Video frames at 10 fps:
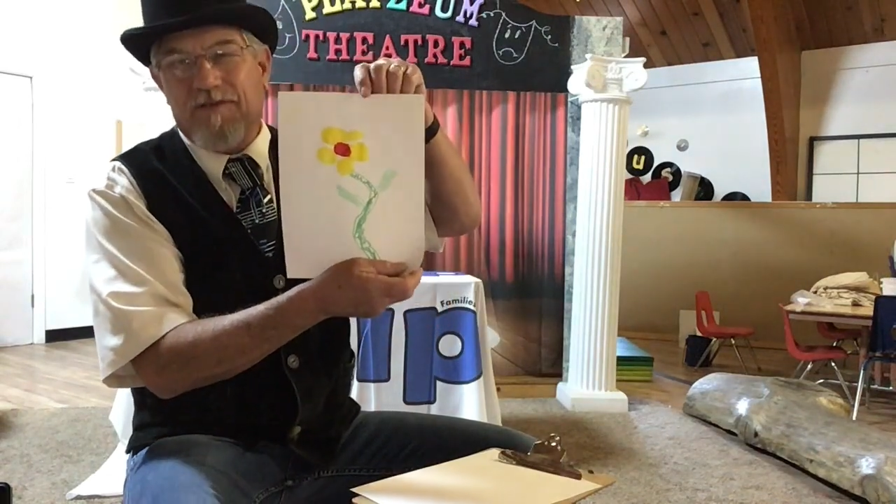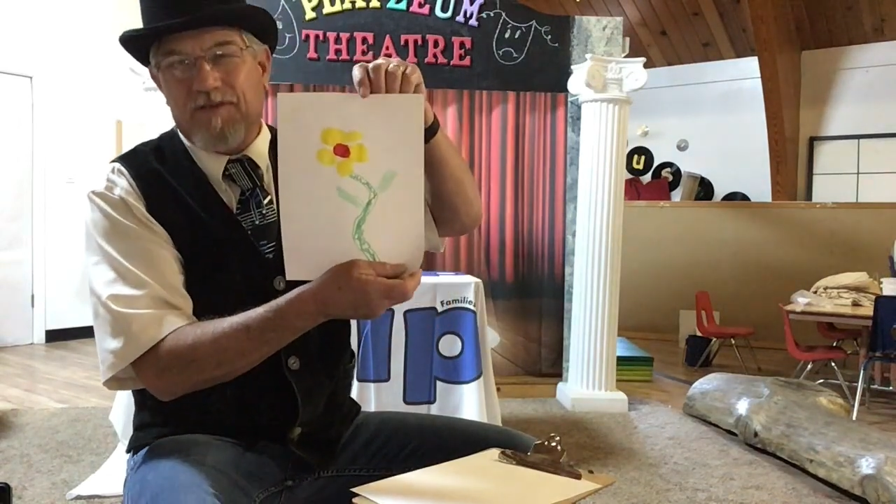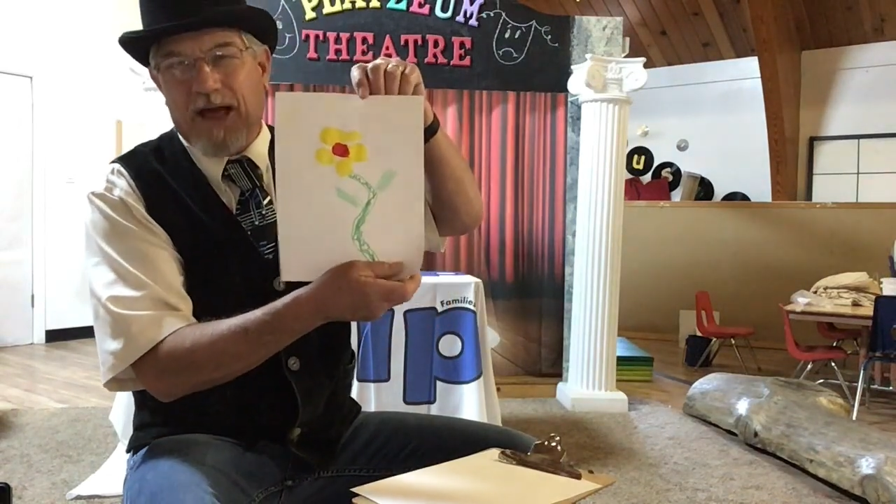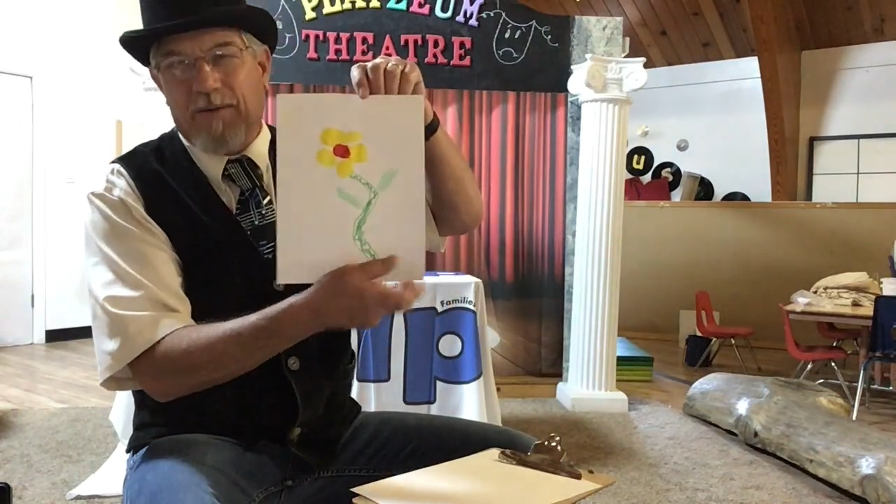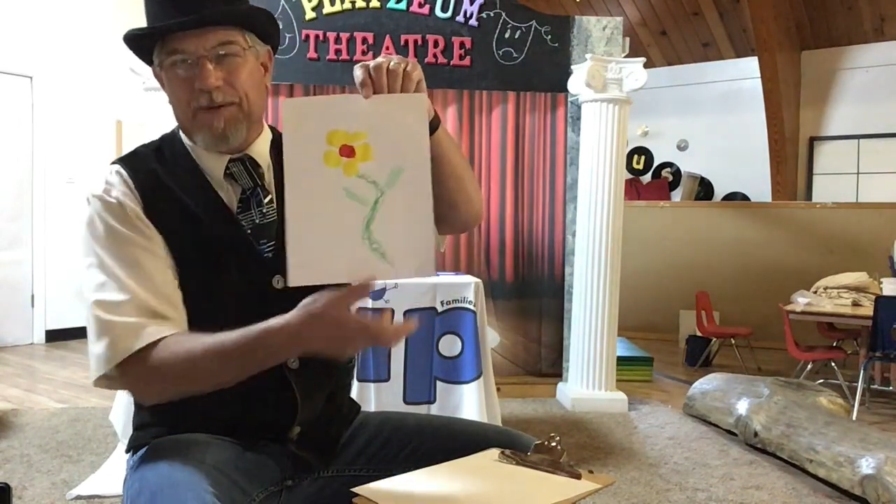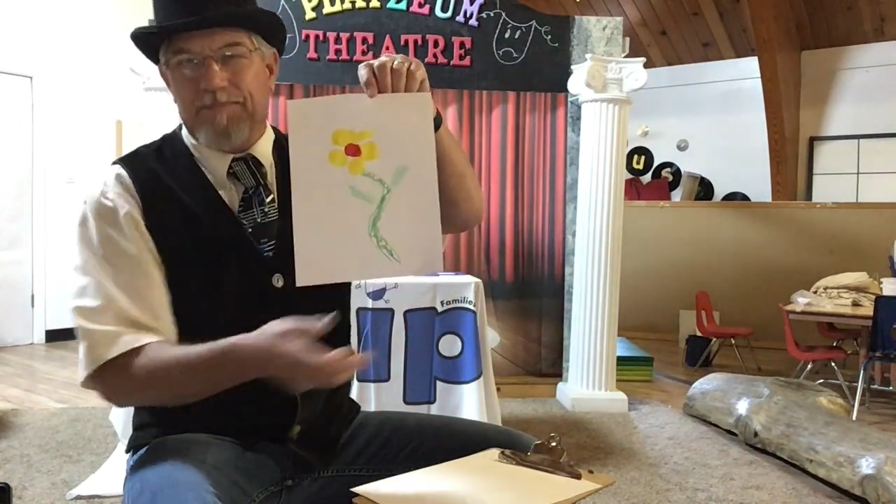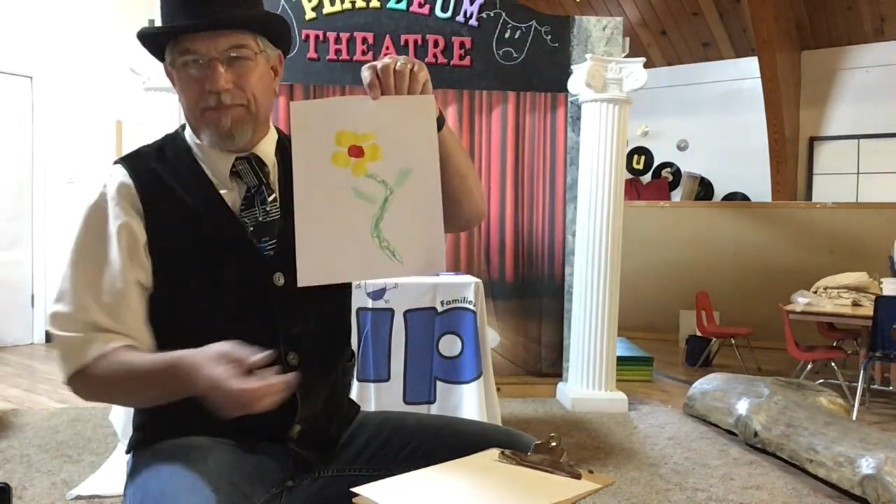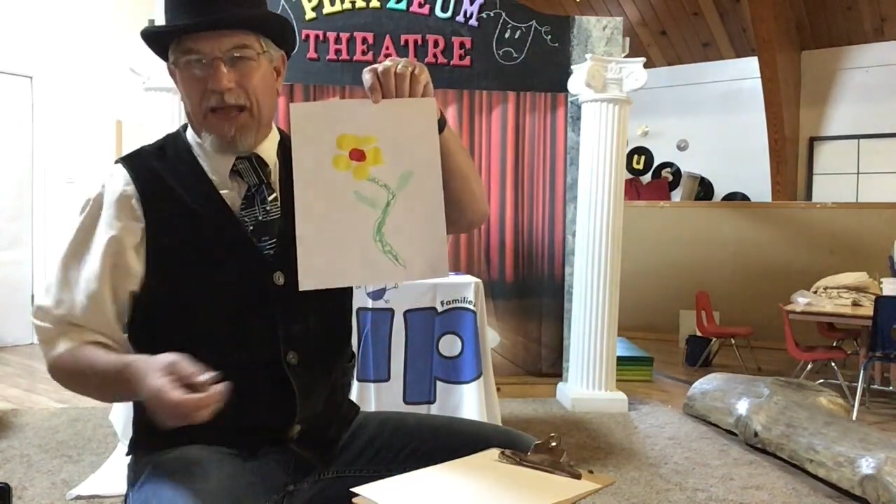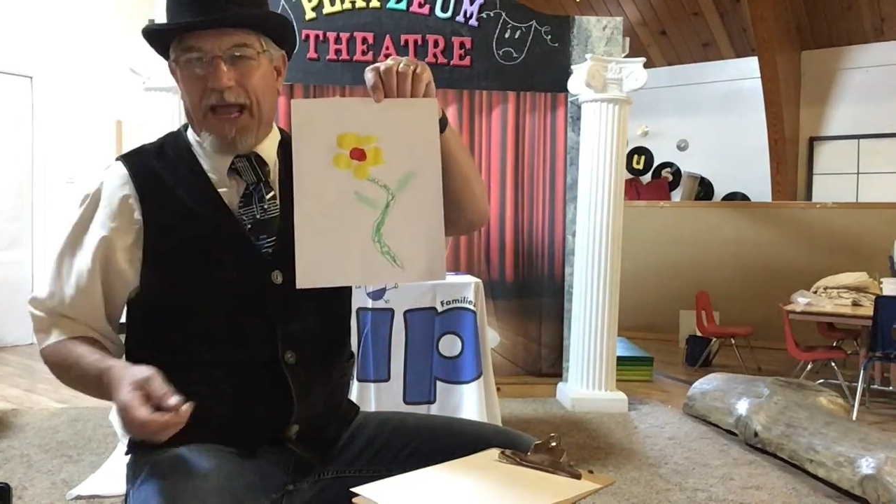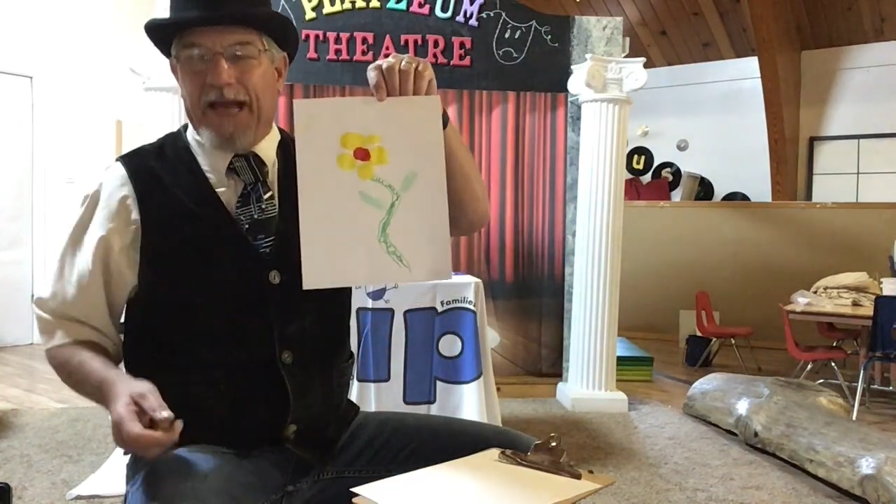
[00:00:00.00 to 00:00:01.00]
flower.
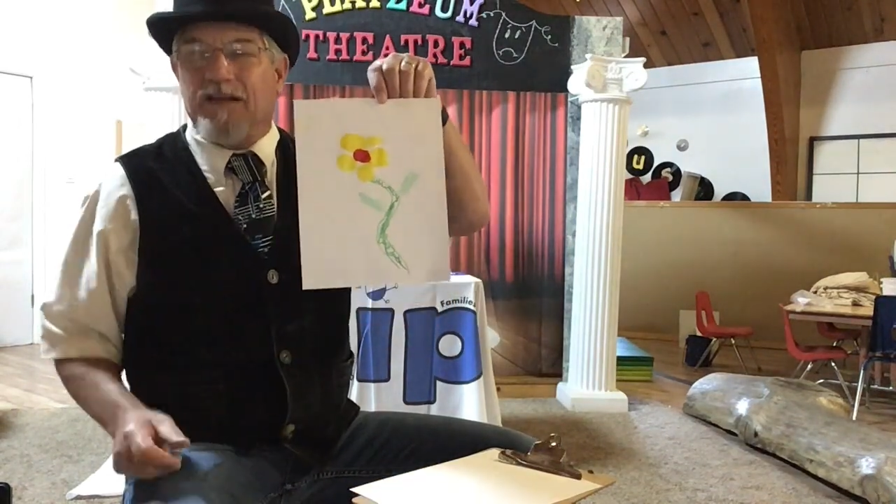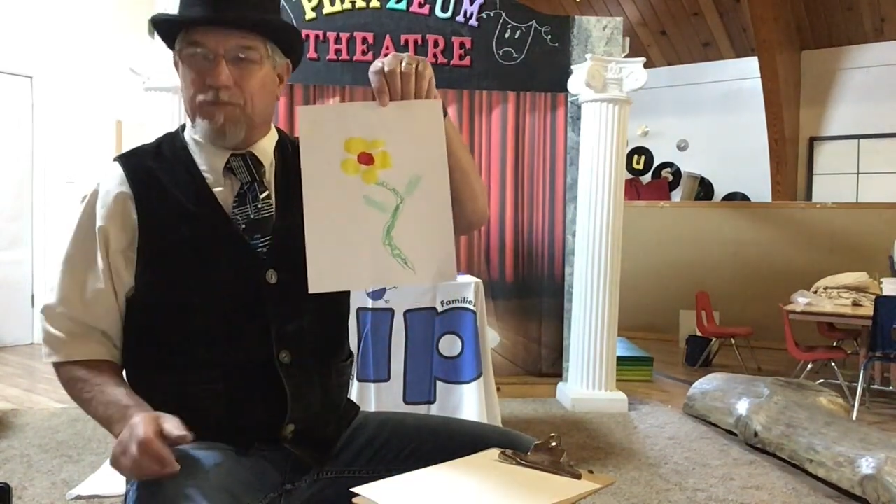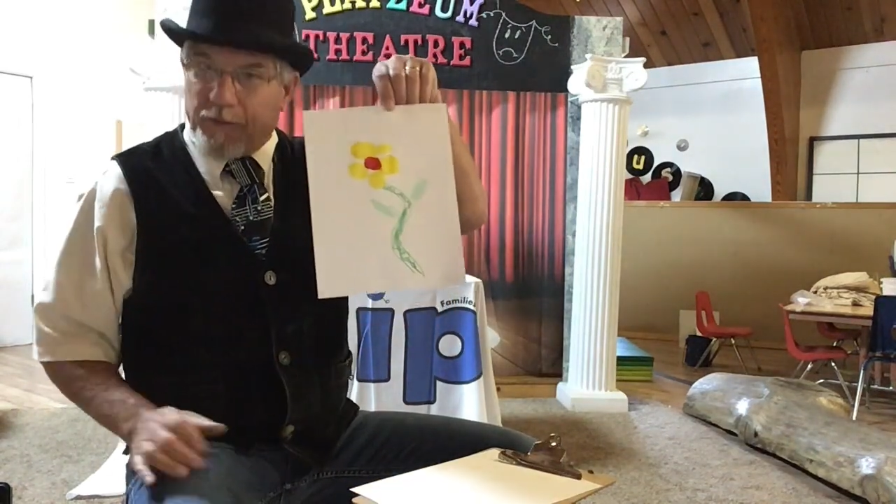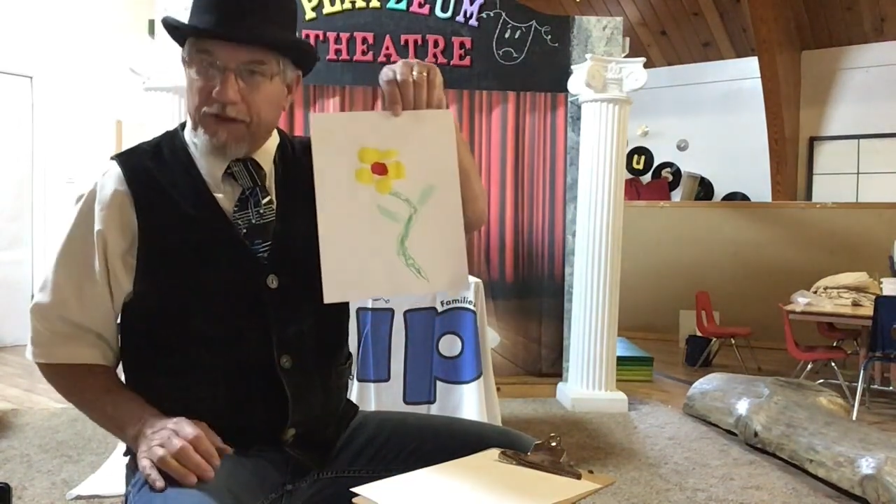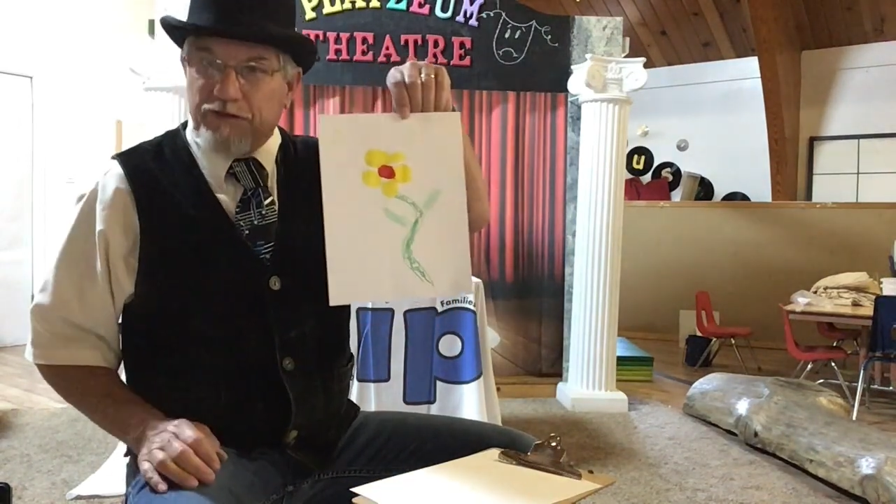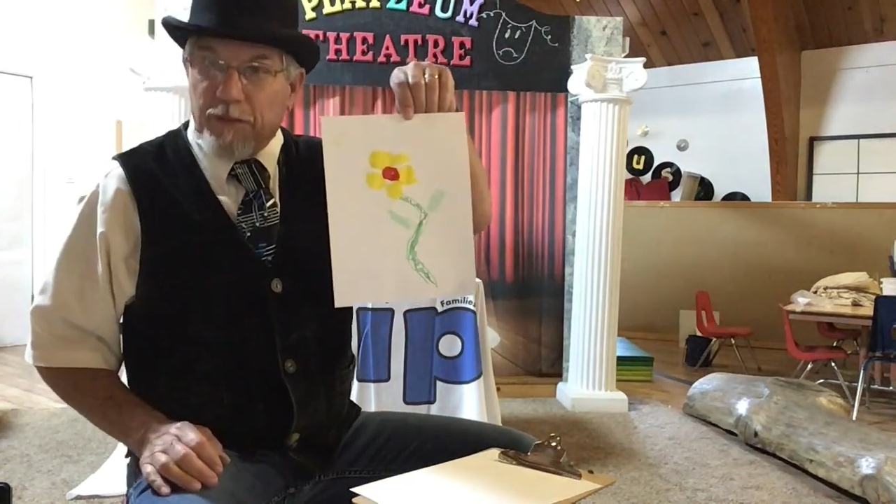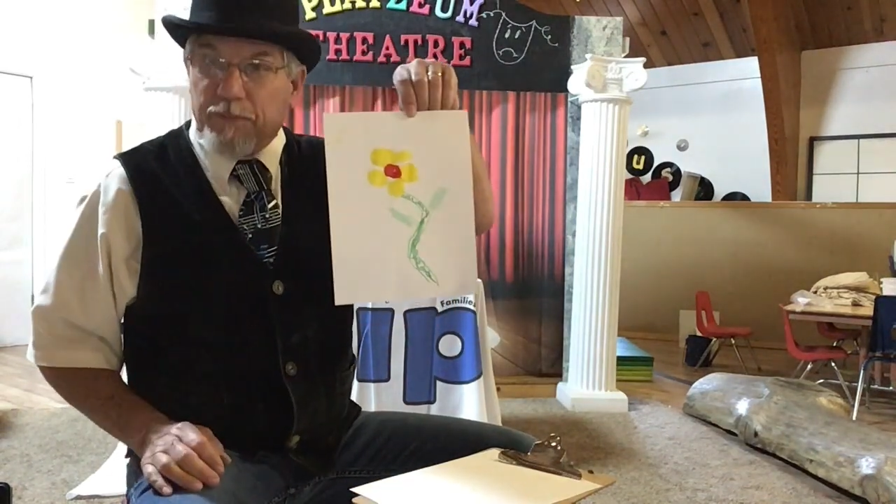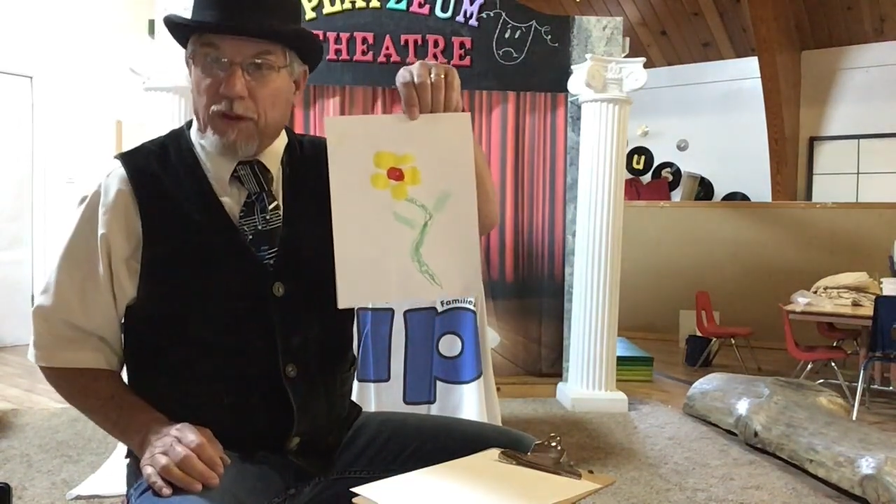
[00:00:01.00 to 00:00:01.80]
And it's pretty simple,